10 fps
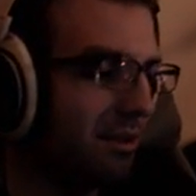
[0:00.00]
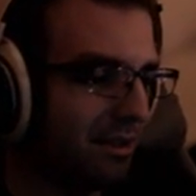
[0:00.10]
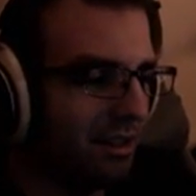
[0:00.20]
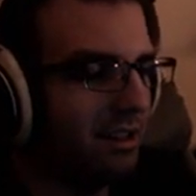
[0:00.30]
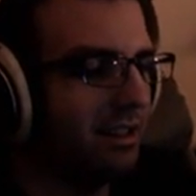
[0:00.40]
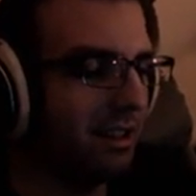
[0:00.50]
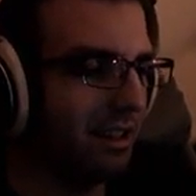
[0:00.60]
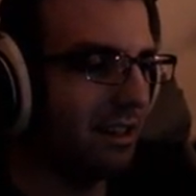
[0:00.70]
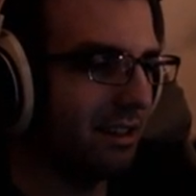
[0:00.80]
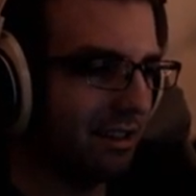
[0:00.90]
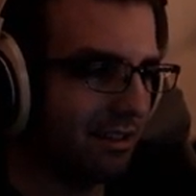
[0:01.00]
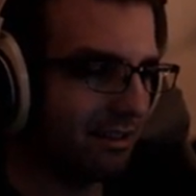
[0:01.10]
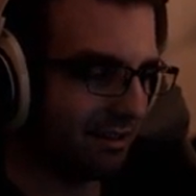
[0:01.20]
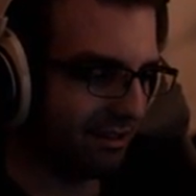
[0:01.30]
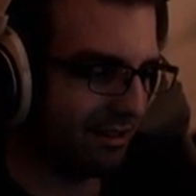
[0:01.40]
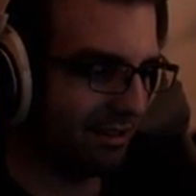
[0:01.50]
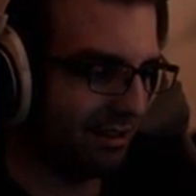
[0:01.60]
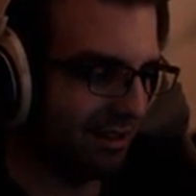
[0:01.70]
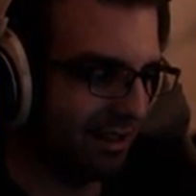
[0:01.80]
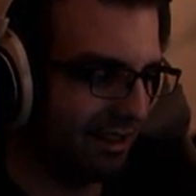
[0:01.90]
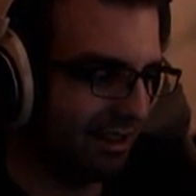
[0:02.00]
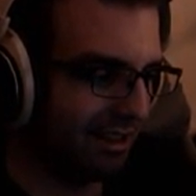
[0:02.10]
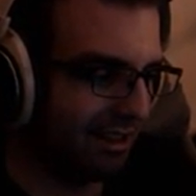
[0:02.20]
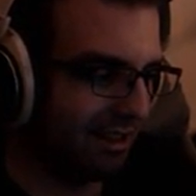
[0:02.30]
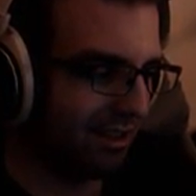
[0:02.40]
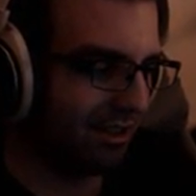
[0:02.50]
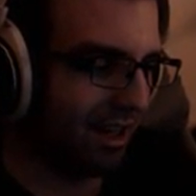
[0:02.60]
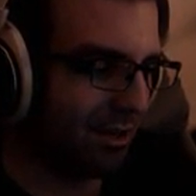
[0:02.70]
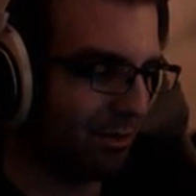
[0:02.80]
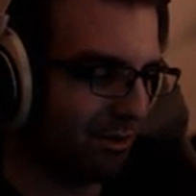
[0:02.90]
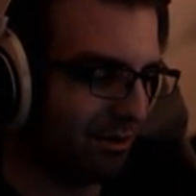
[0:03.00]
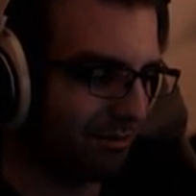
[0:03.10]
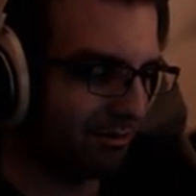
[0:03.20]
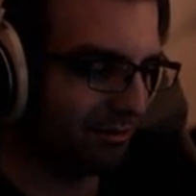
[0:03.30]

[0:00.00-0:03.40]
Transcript: the end of the schedule.